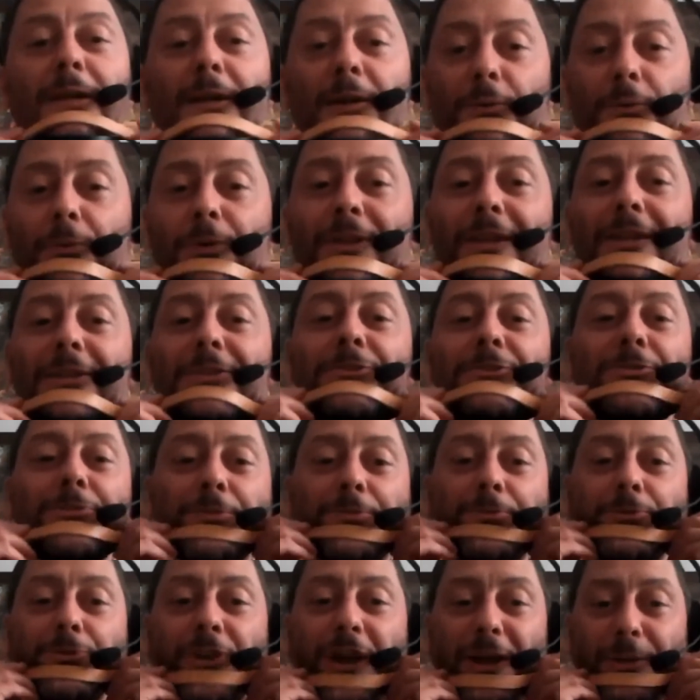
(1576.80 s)
this
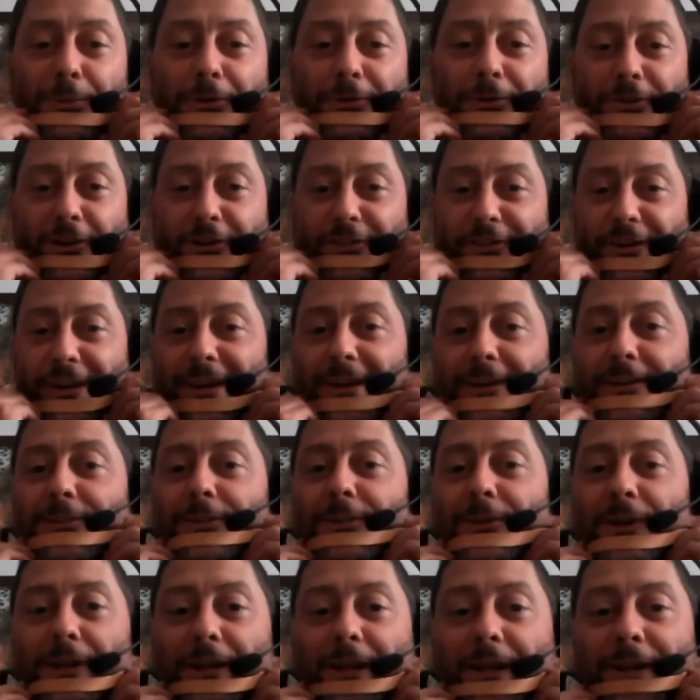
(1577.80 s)
type of affair,
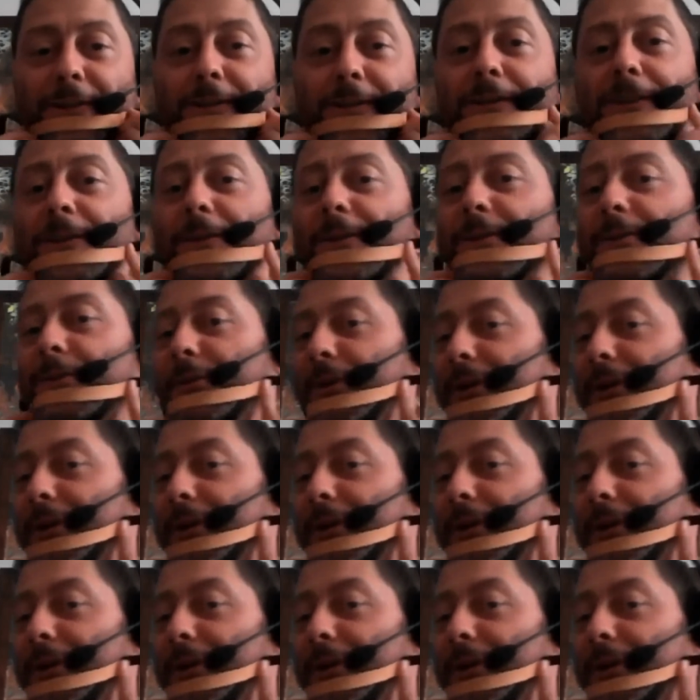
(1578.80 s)
okay, where